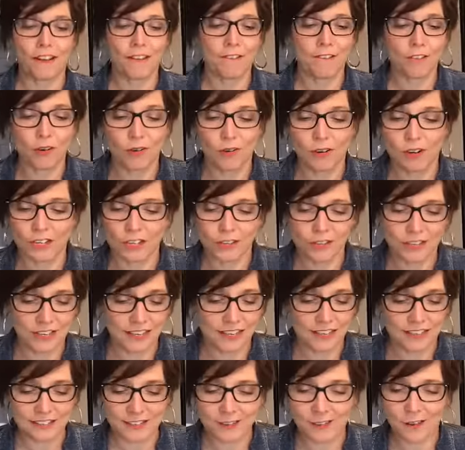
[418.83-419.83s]
of course,
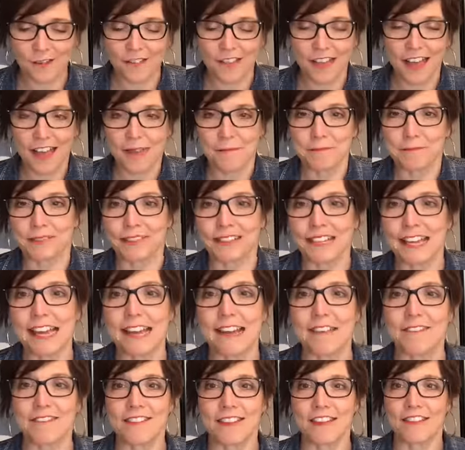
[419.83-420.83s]
until they
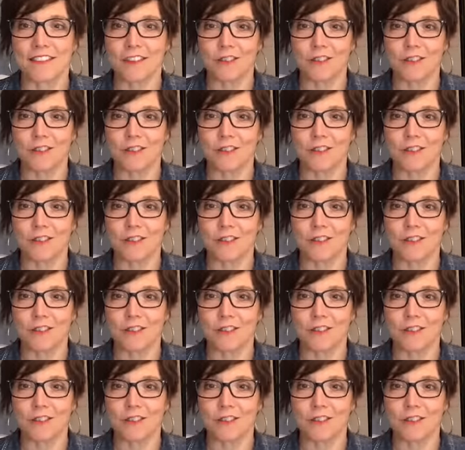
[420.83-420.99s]
believe that the